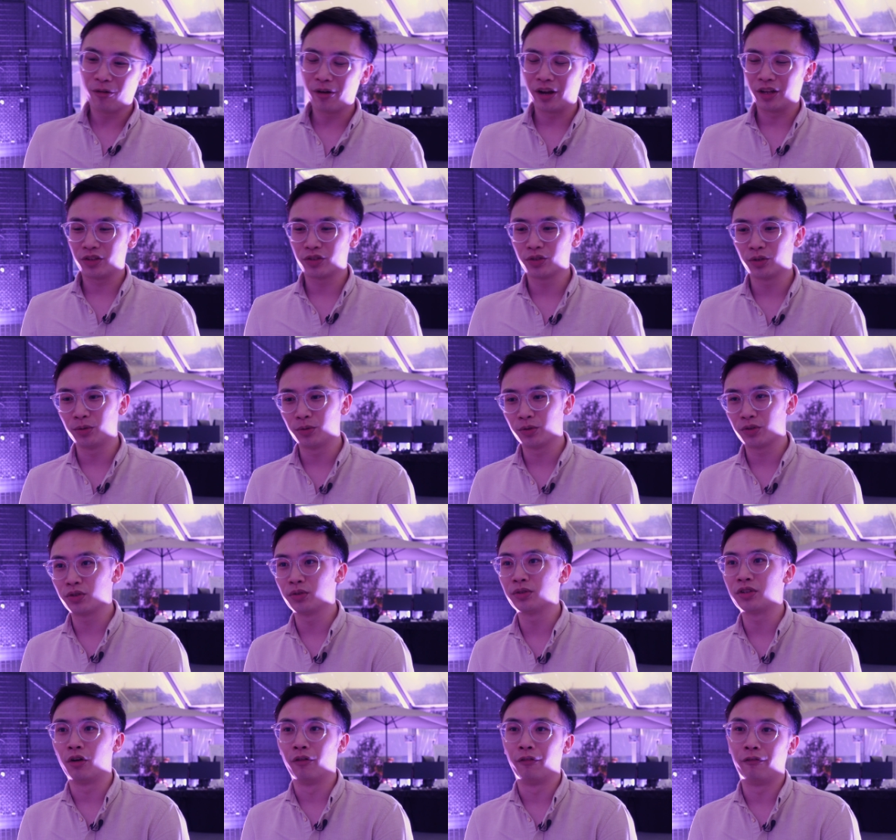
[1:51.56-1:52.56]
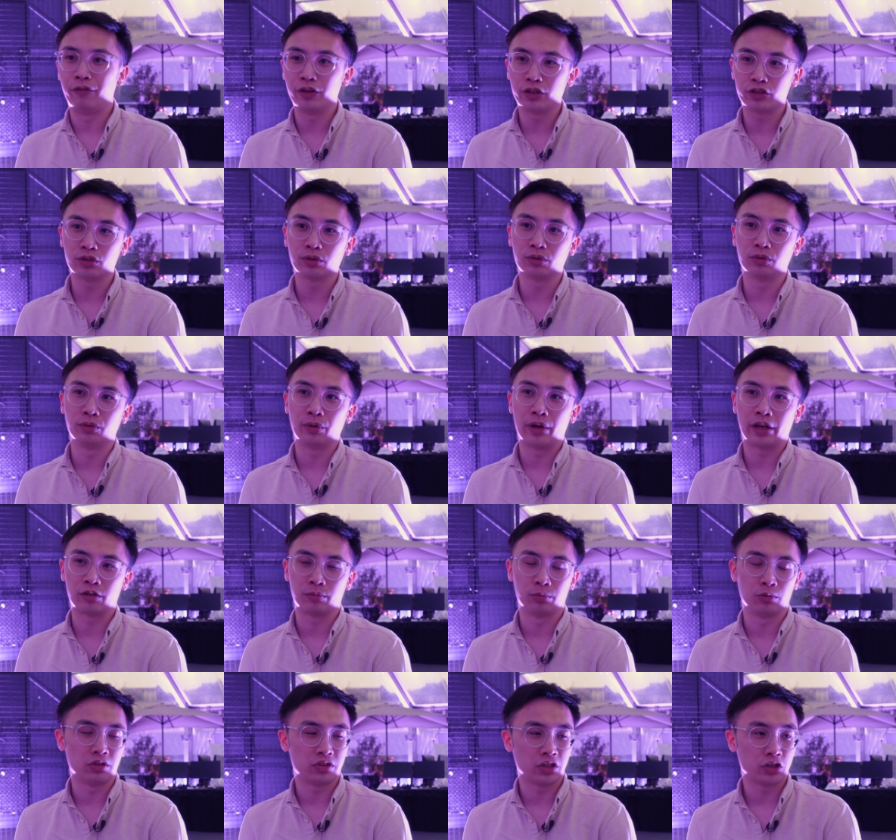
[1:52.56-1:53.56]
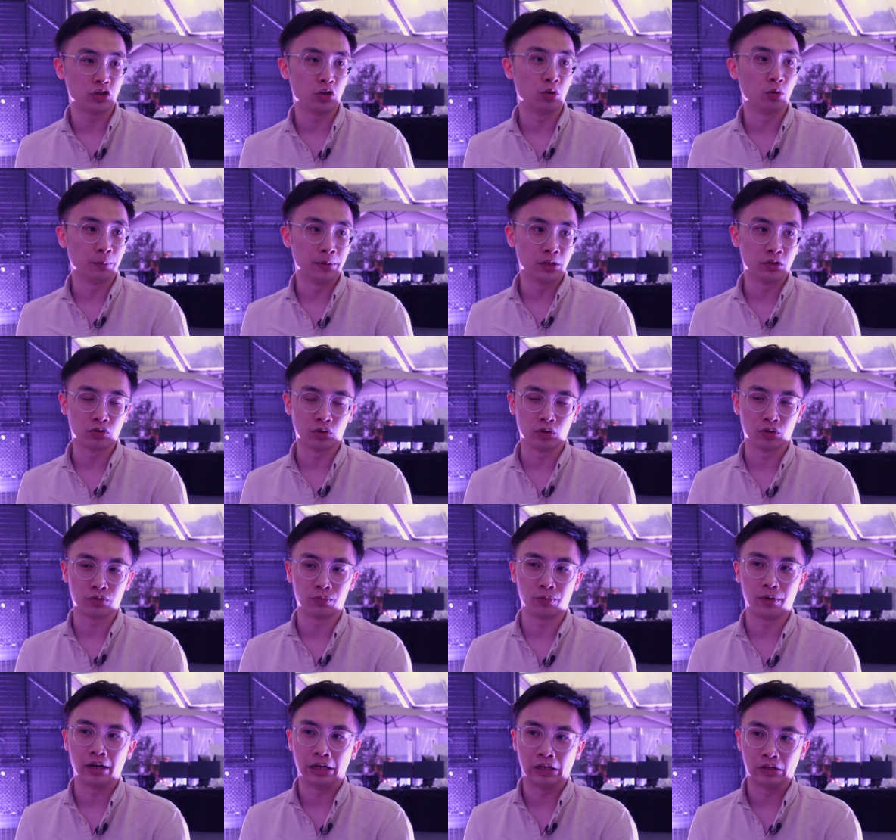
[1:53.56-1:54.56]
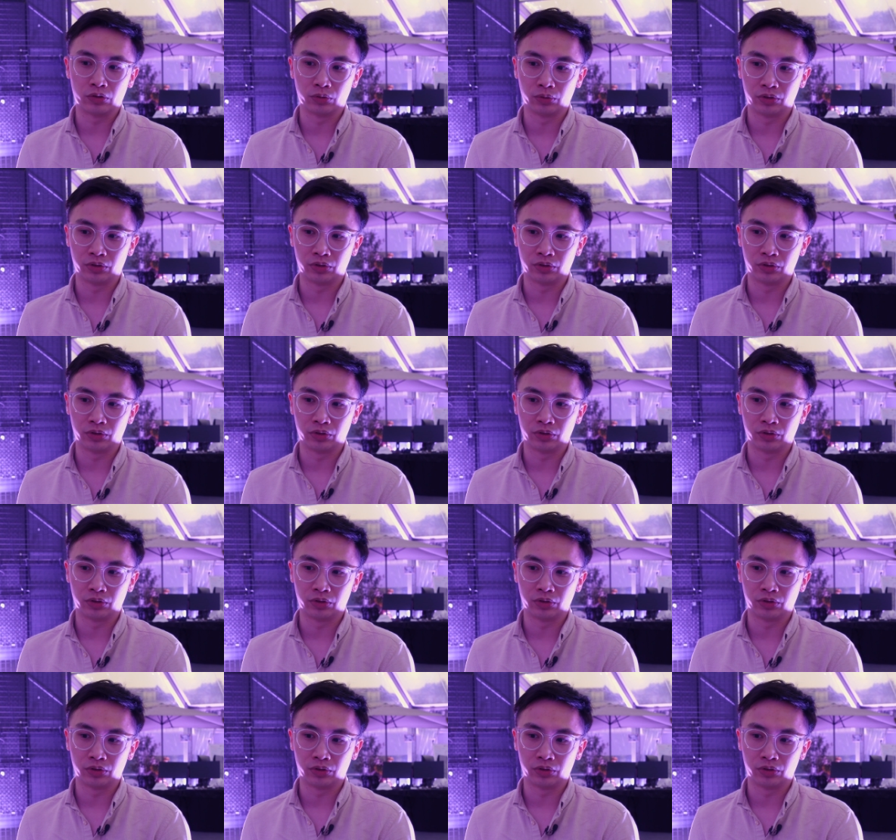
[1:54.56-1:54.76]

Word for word: All right, so so the official Explorer is actually open source, right?